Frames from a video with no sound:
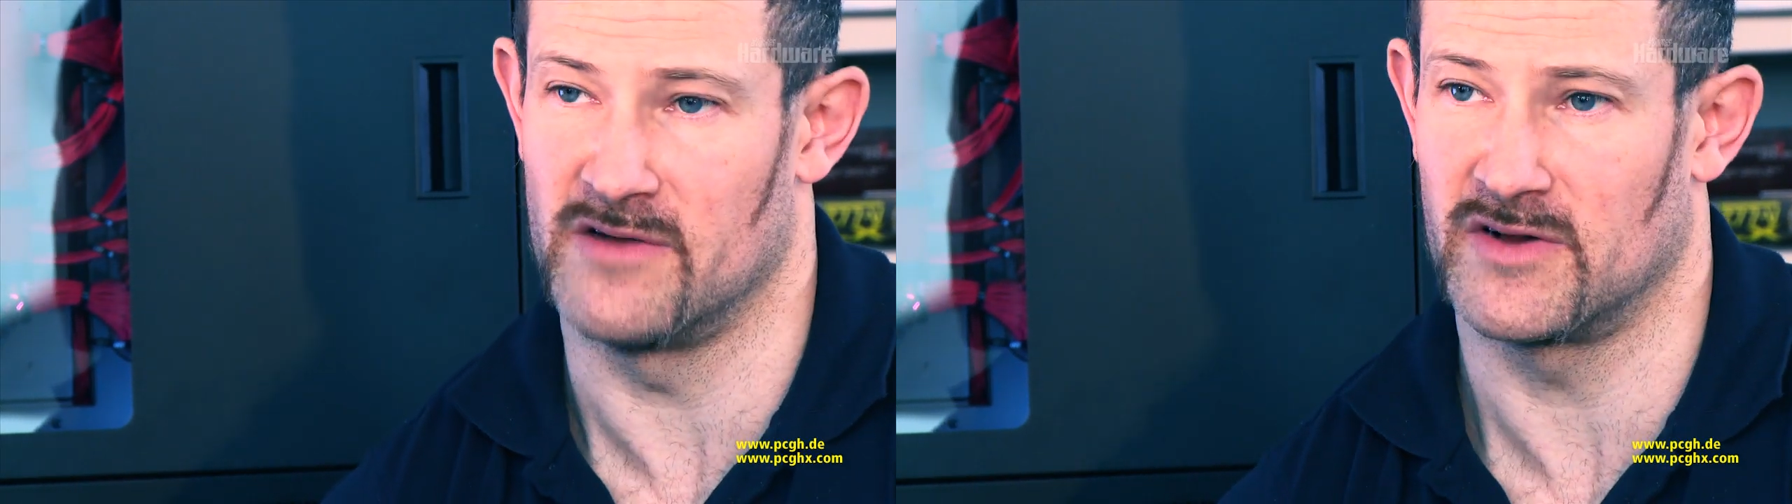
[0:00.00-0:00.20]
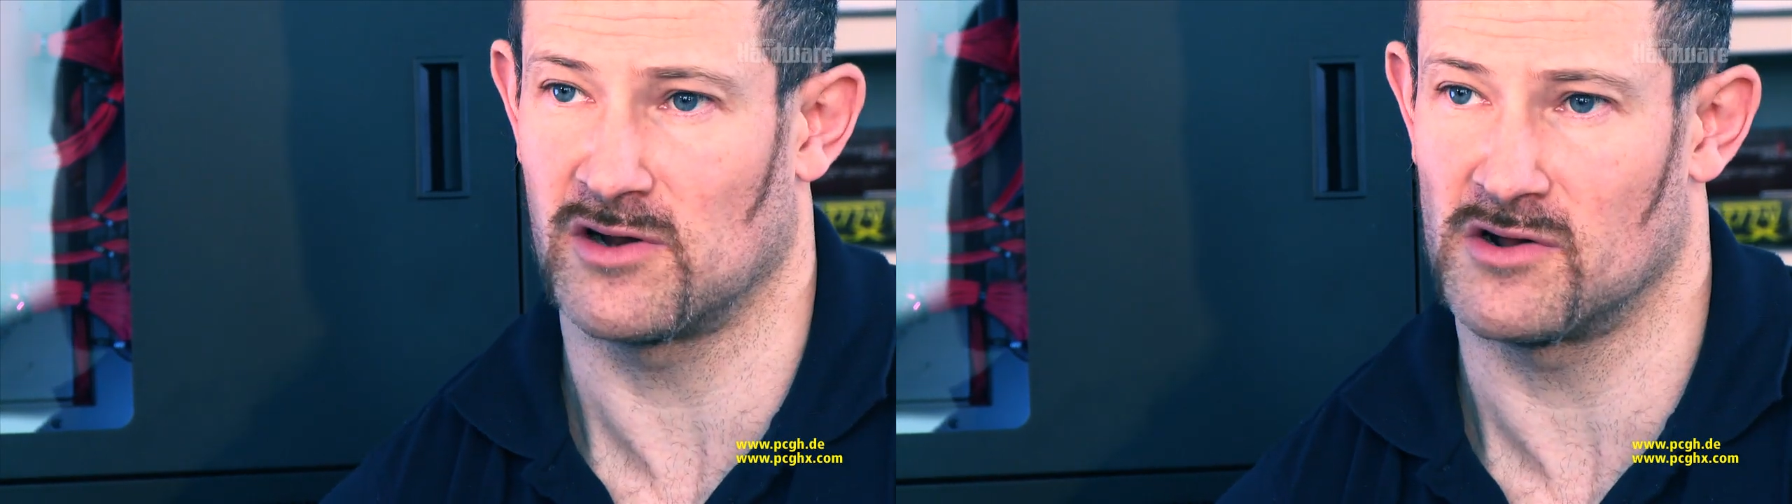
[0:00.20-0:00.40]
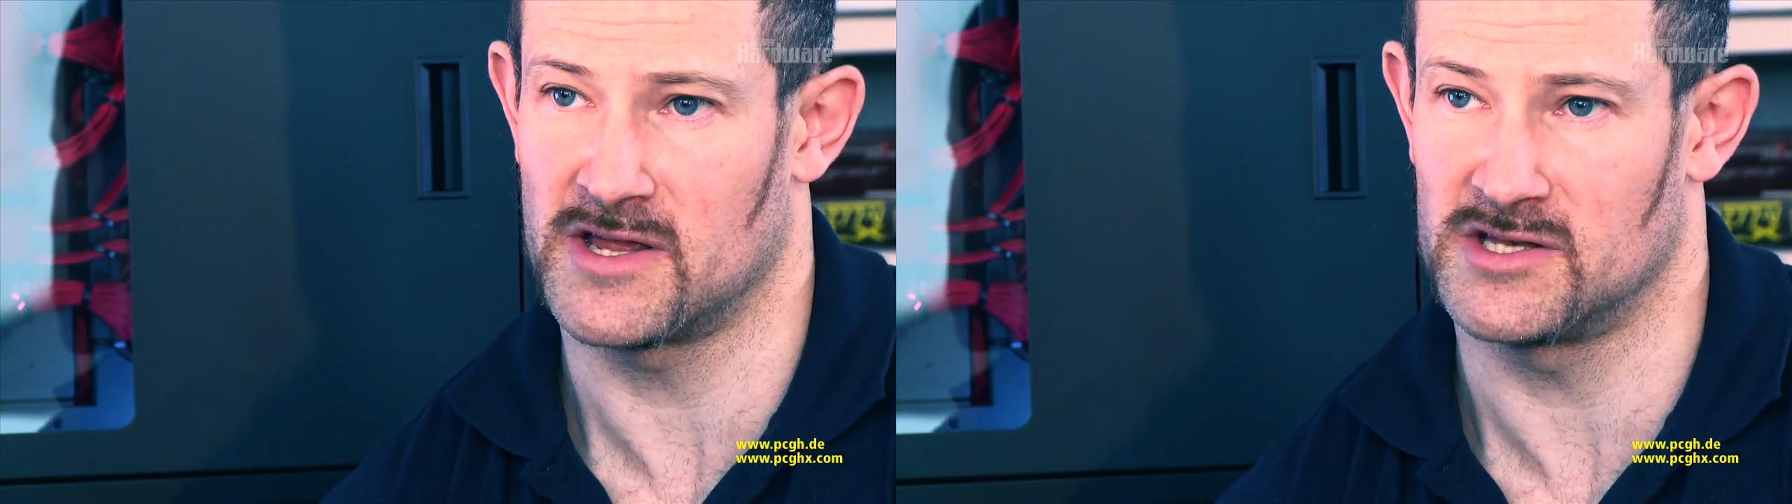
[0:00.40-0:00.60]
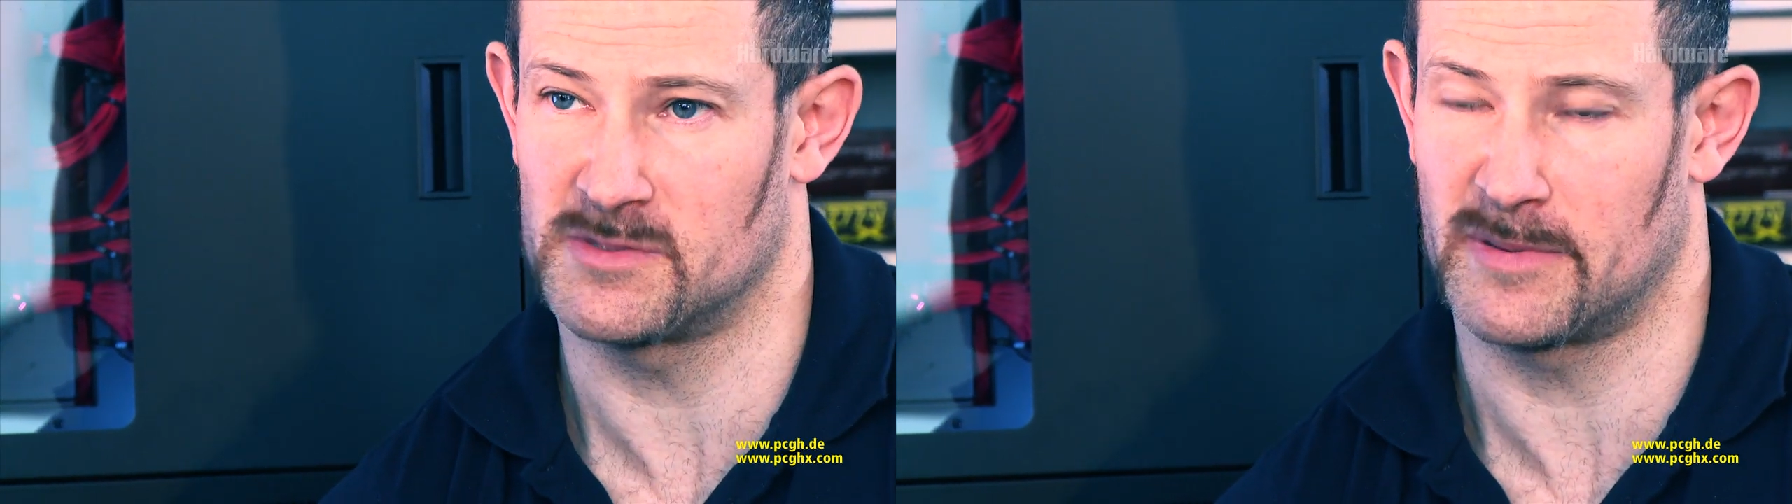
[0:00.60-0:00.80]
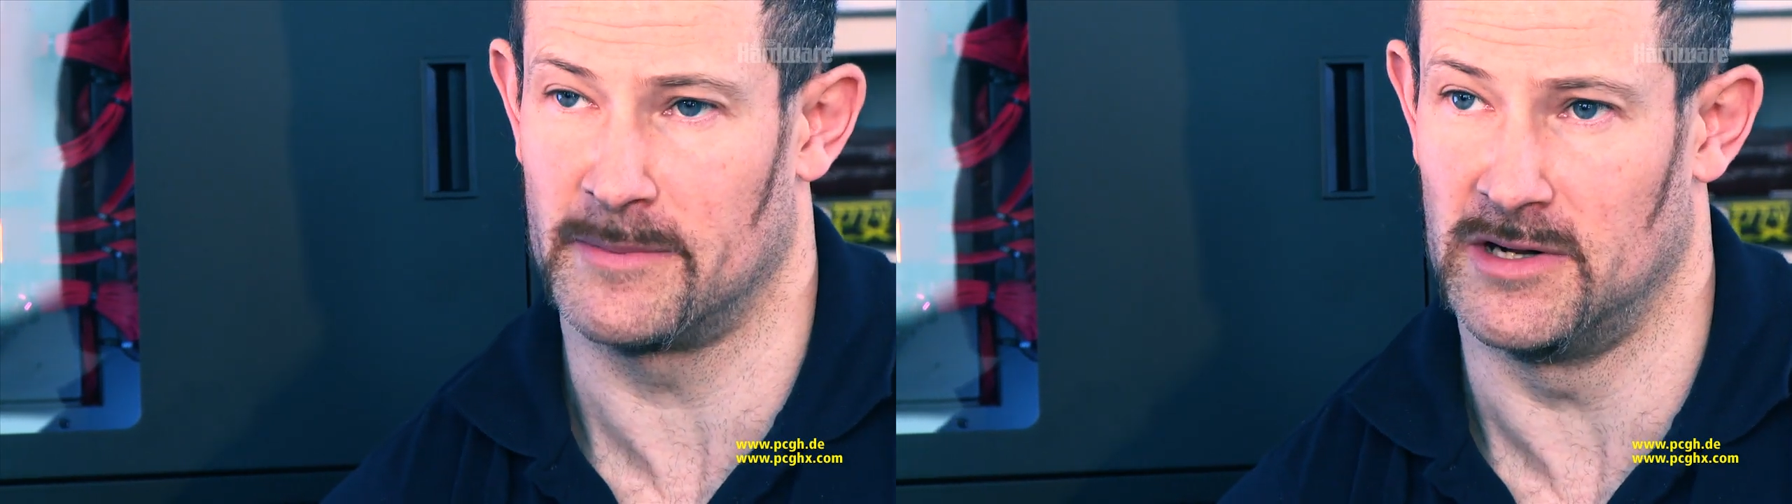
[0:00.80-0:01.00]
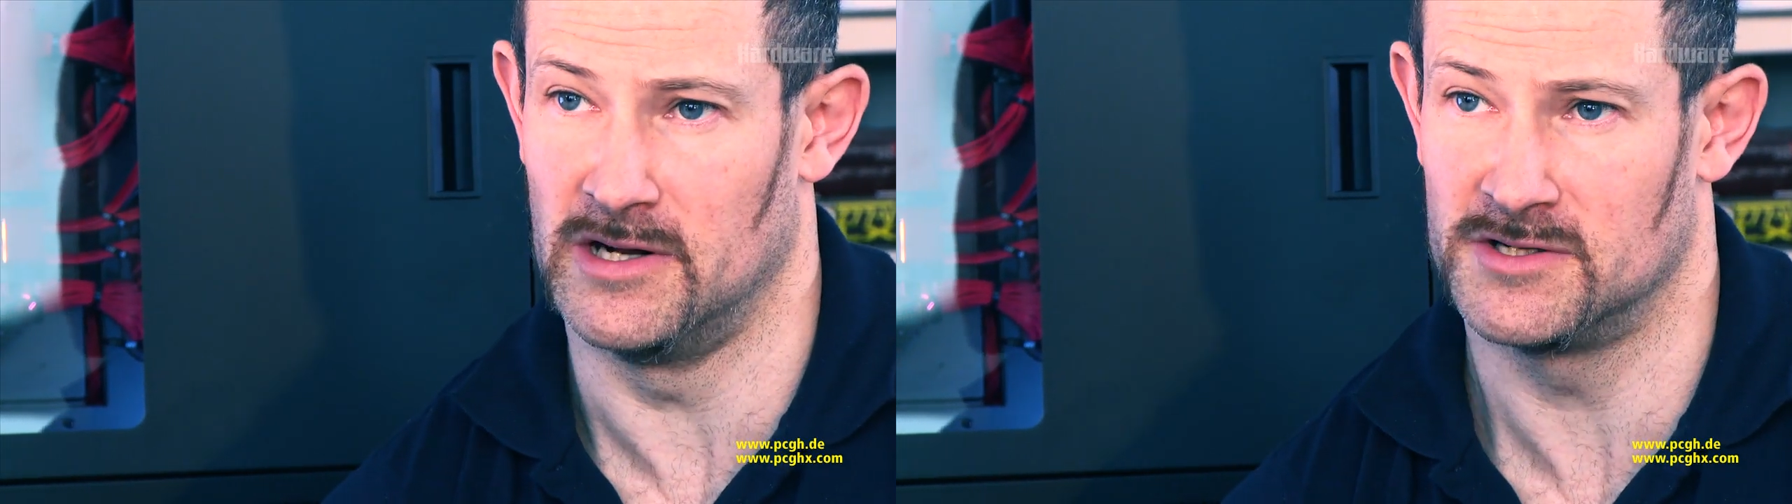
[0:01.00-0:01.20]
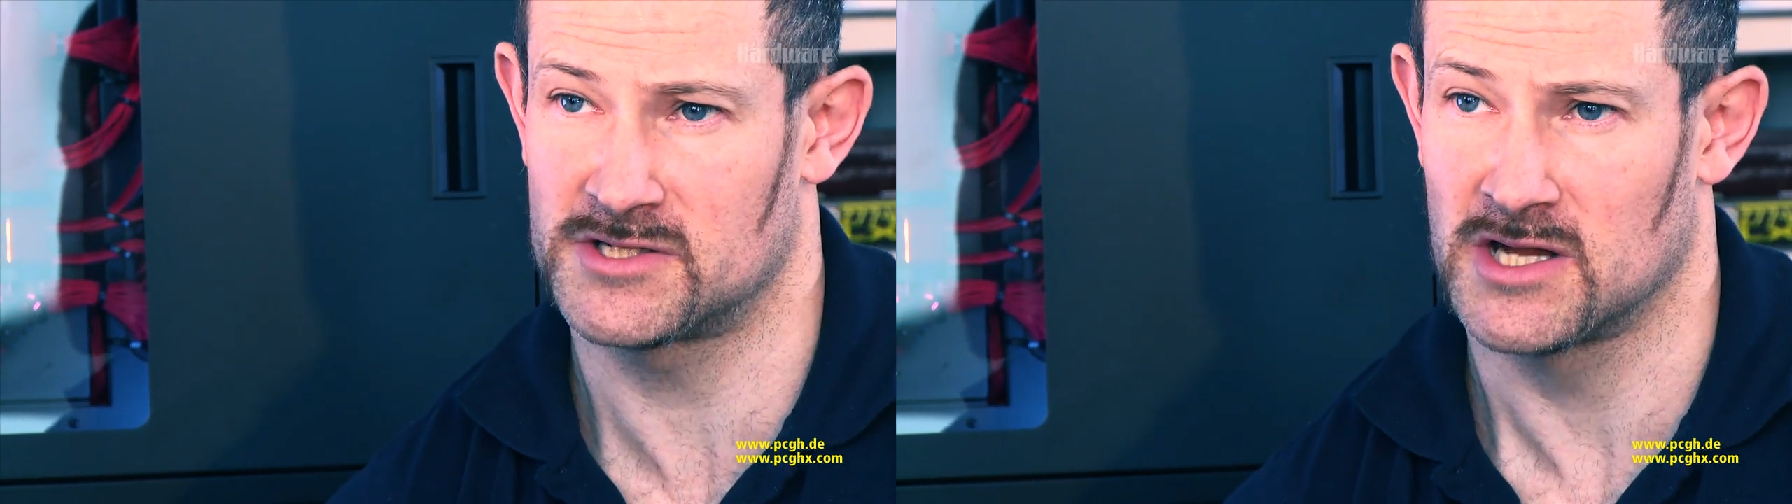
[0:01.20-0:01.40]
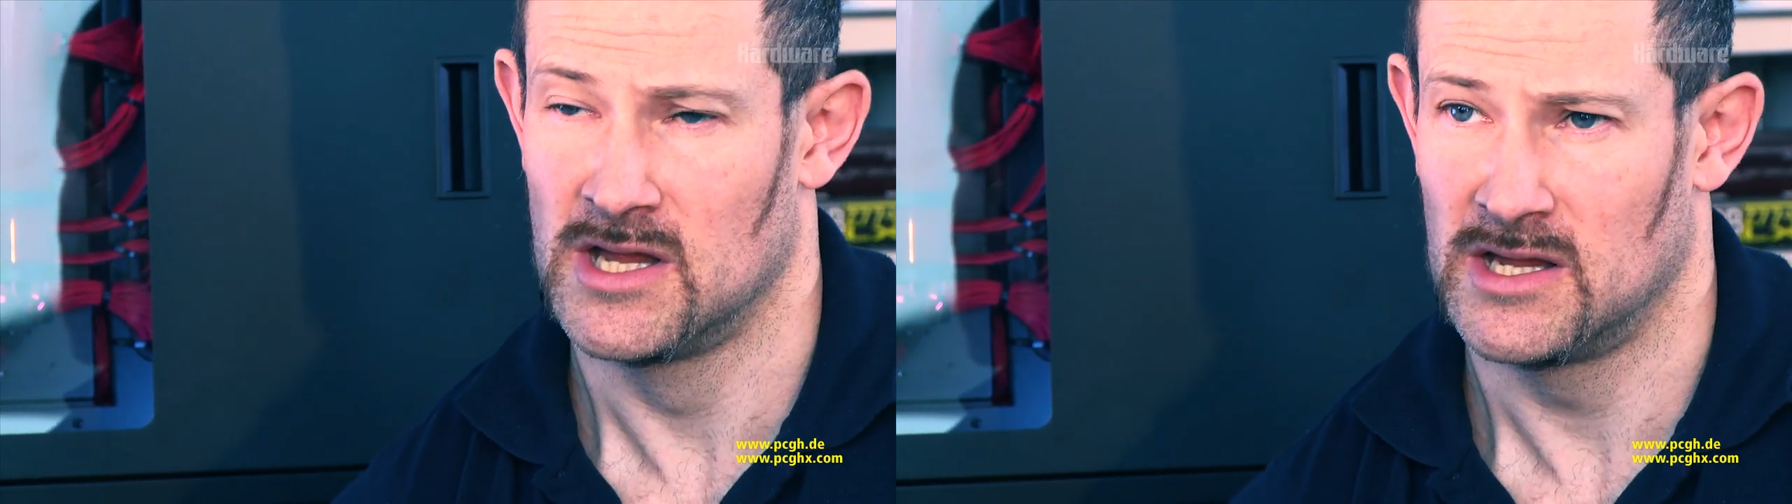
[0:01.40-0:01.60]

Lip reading: overclocking to promote